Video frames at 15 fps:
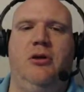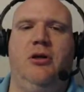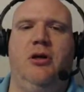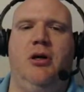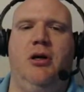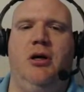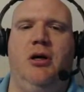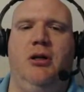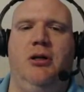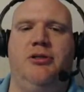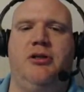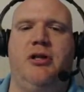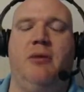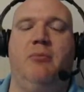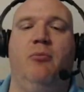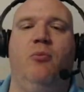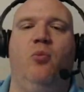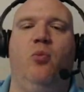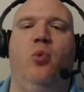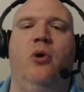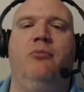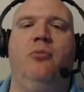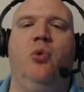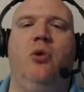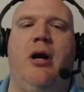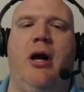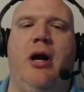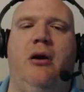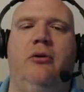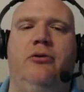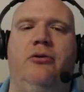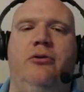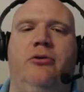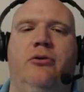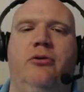Let's take one more out,